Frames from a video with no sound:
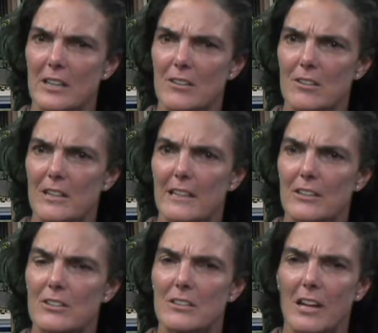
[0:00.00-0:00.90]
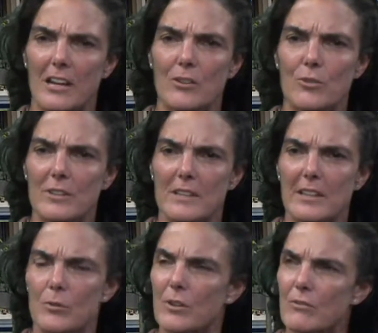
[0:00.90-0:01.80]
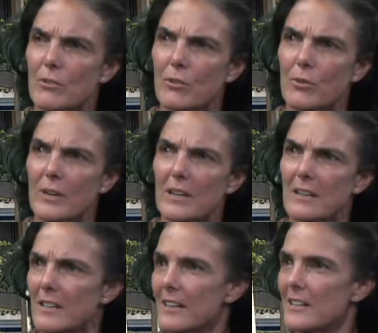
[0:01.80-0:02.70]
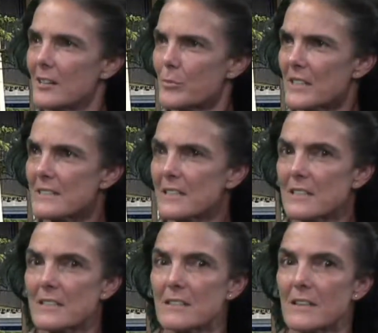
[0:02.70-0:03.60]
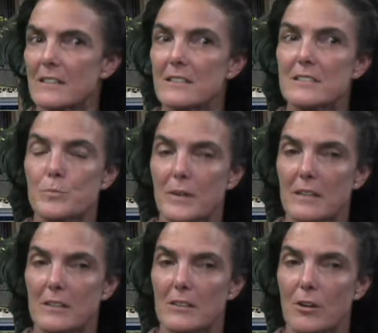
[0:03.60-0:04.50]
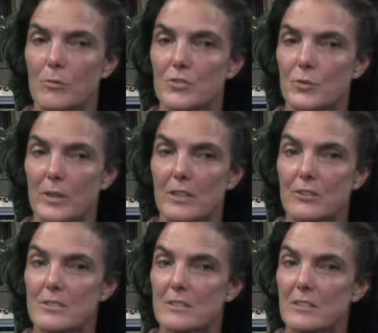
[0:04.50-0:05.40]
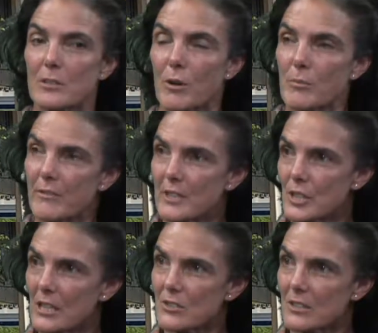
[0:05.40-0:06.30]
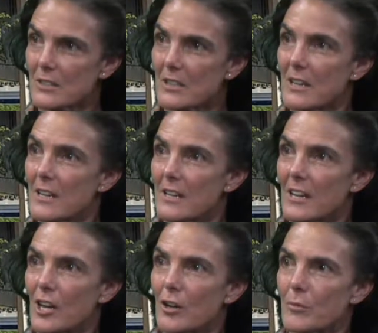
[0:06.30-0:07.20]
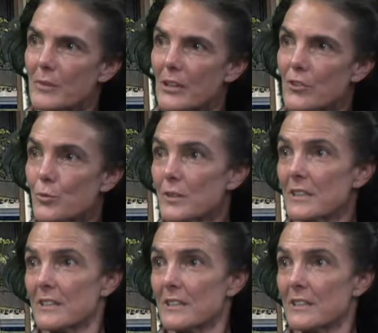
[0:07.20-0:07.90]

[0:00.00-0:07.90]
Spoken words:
and I don't think that will ever go away, because I did spend almost 20 years in the Department of Education, and I was really